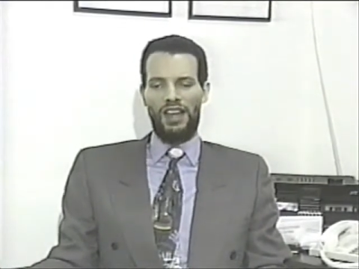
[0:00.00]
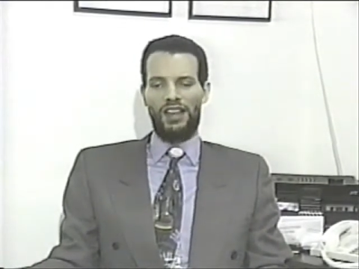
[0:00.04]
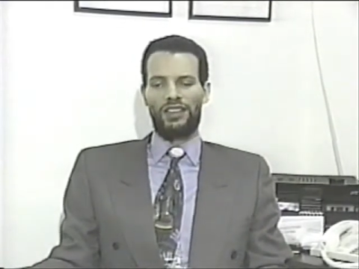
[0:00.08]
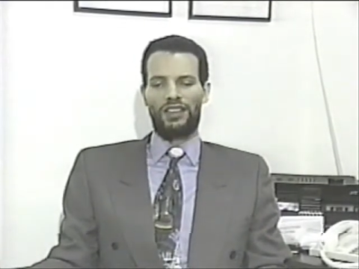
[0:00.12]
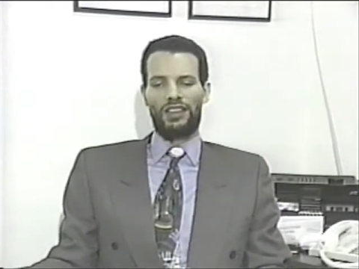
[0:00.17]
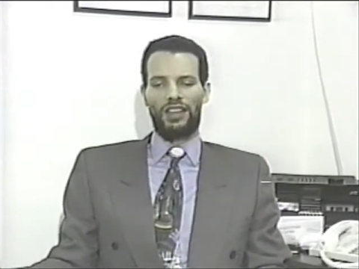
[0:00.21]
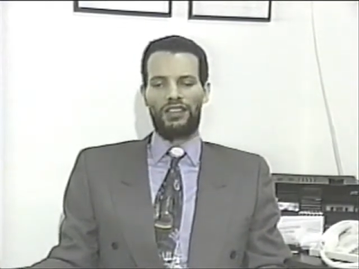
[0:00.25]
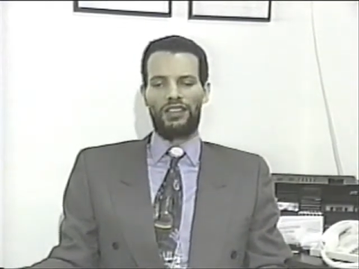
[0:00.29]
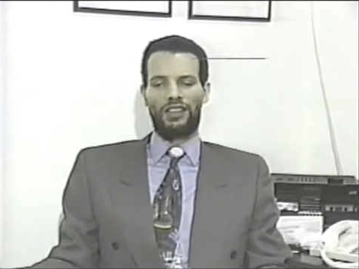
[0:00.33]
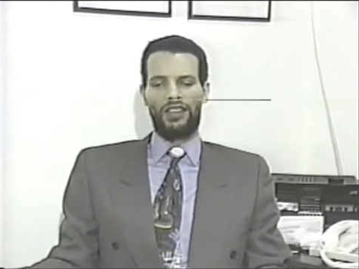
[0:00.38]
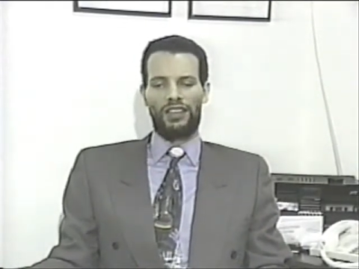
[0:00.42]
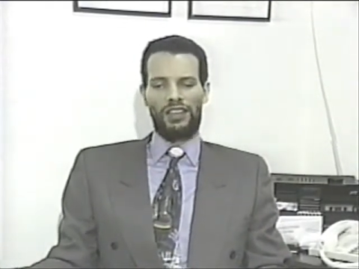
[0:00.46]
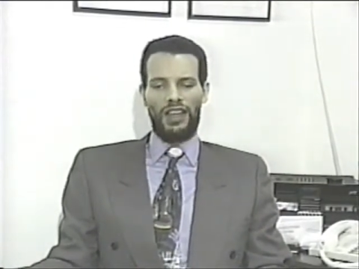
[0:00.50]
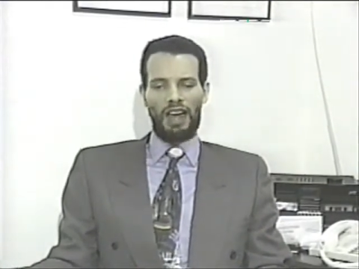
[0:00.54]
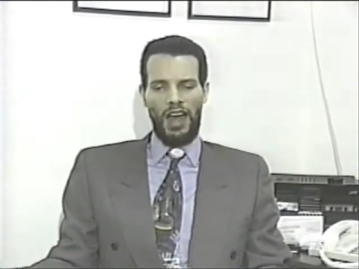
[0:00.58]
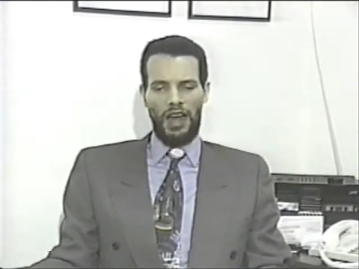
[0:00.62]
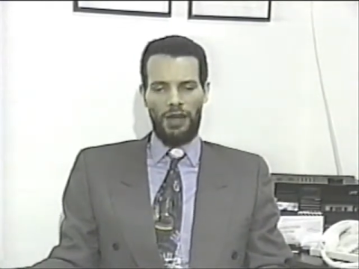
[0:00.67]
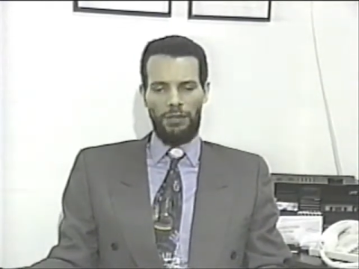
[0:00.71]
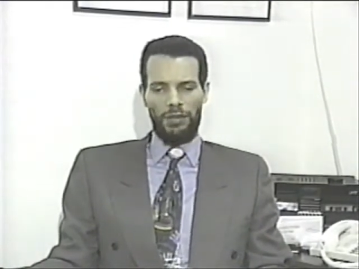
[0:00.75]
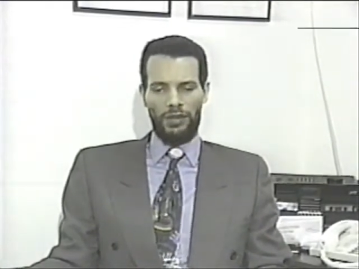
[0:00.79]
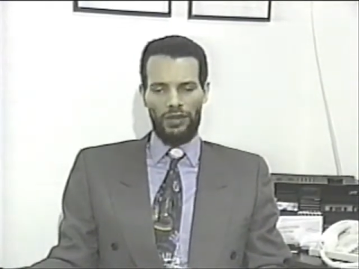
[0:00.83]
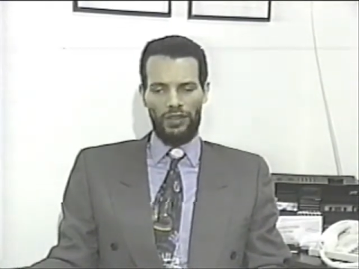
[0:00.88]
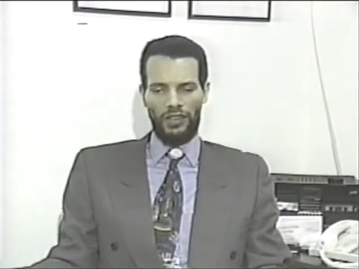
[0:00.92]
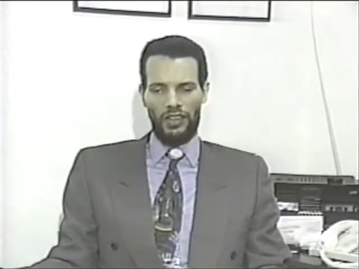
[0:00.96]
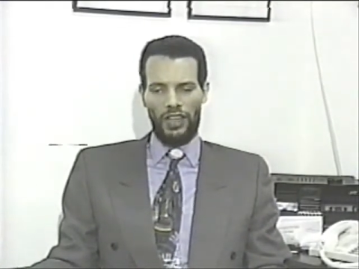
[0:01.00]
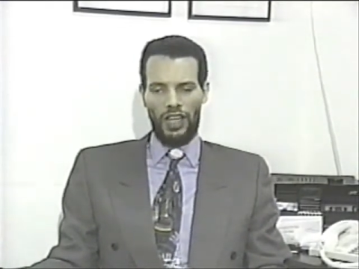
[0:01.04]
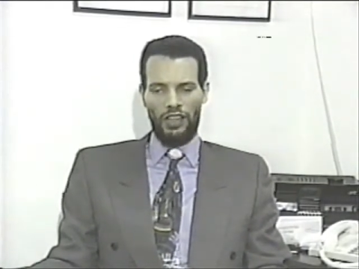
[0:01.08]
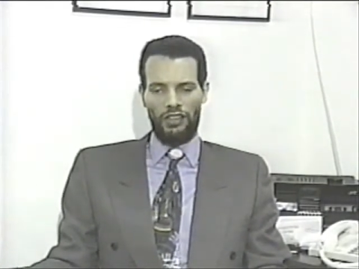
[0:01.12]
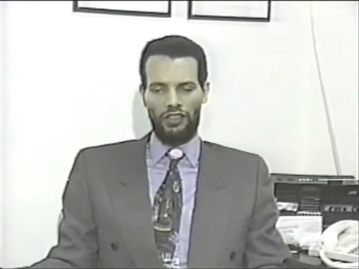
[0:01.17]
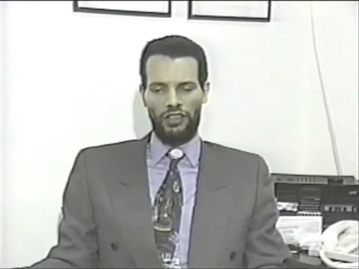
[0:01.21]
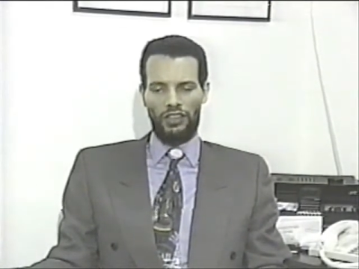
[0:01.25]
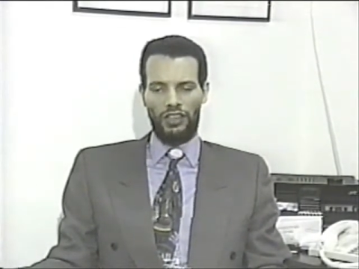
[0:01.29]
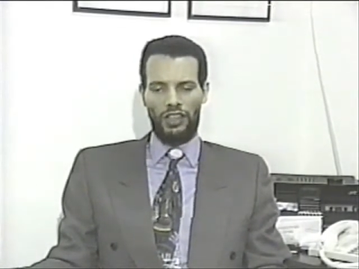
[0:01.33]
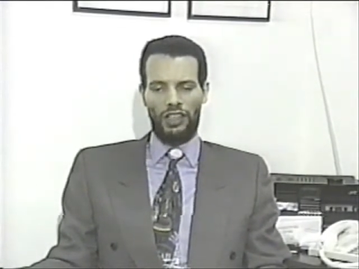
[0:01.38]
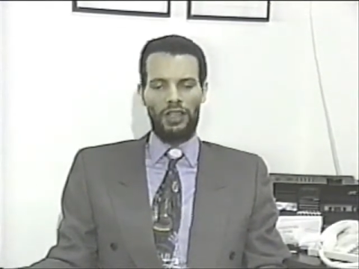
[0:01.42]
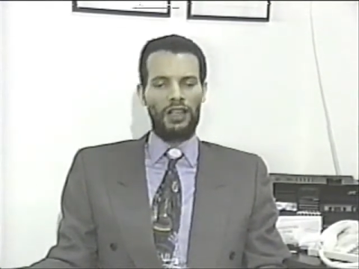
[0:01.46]
such as
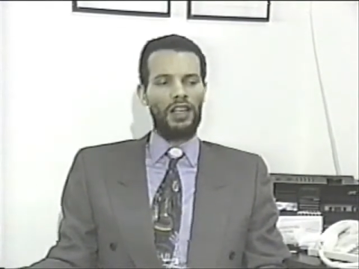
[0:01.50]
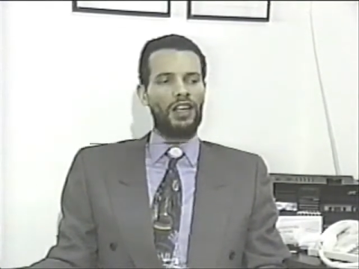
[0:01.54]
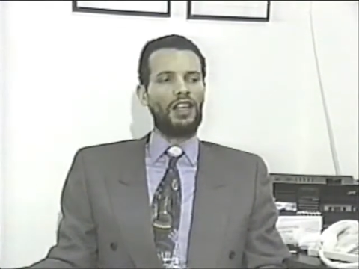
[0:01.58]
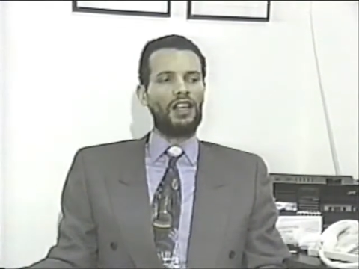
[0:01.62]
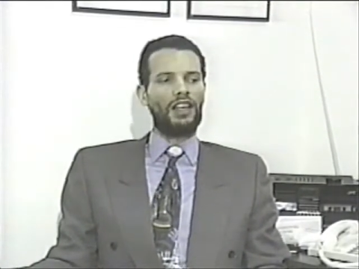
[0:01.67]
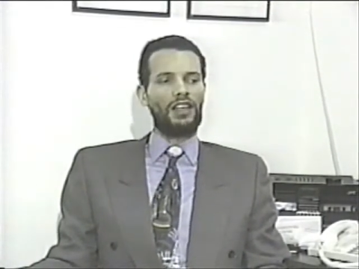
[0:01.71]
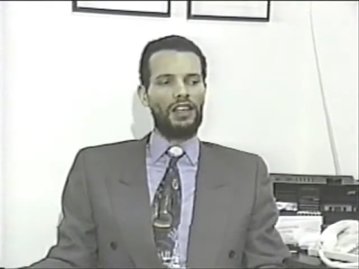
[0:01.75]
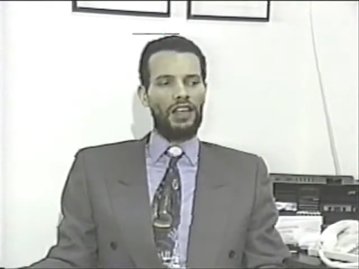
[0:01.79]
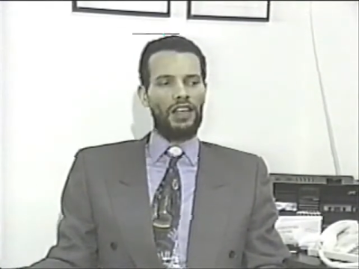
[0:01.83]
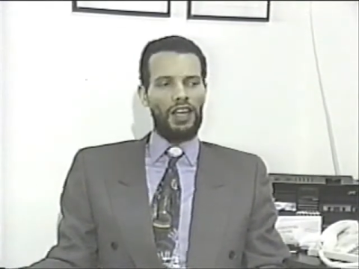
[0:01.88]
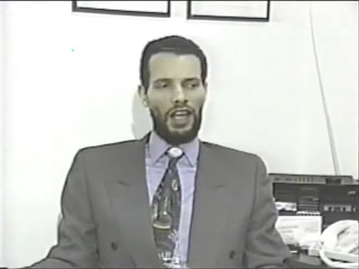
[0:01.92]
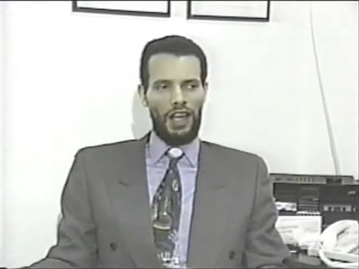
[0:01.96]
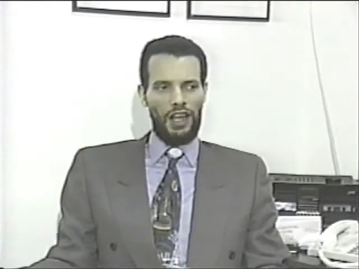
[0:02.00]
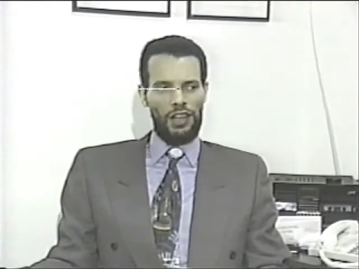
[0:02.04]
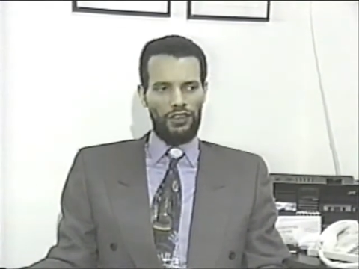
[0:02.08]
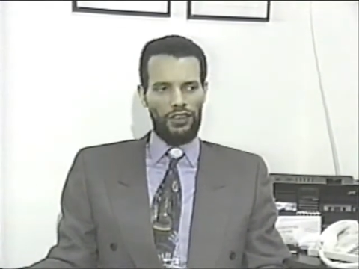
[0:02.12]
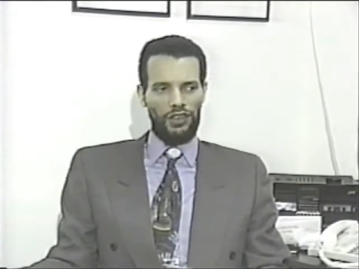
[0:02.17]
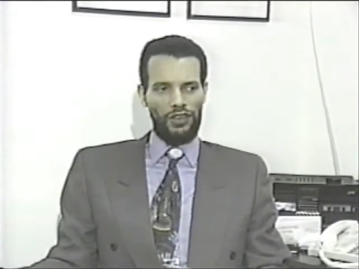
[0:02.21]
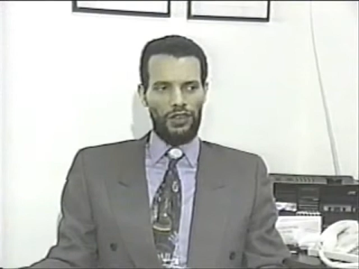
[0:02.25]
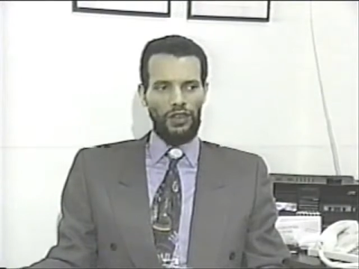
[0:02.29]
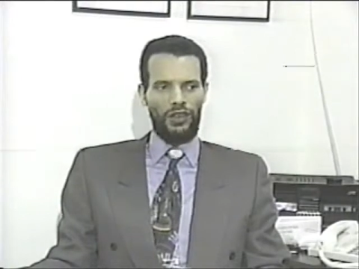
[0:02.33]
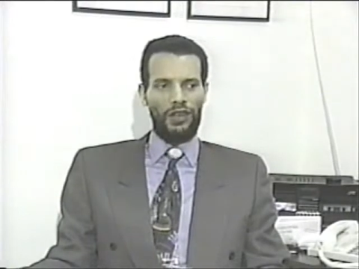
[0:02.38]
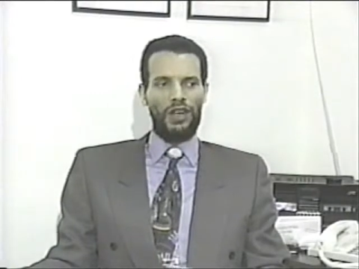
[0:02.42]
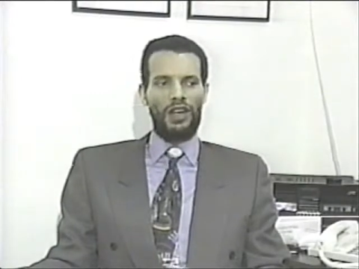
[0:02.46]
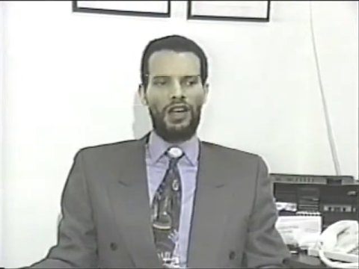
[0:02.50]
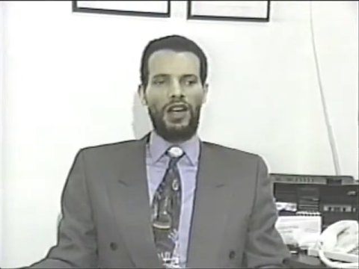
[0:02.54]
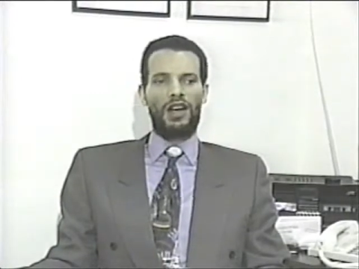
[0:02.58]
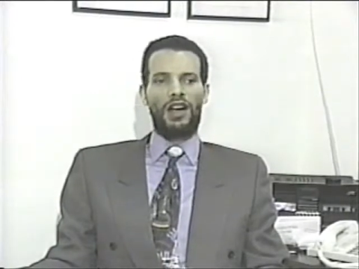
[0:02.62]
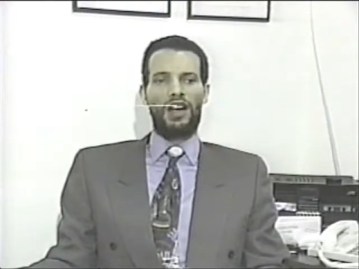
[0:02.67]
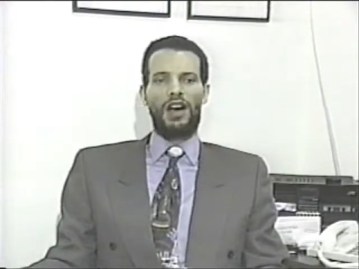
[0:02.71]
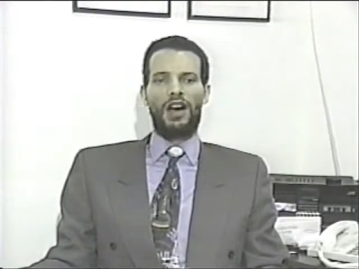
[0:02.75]
hypertension, cancer,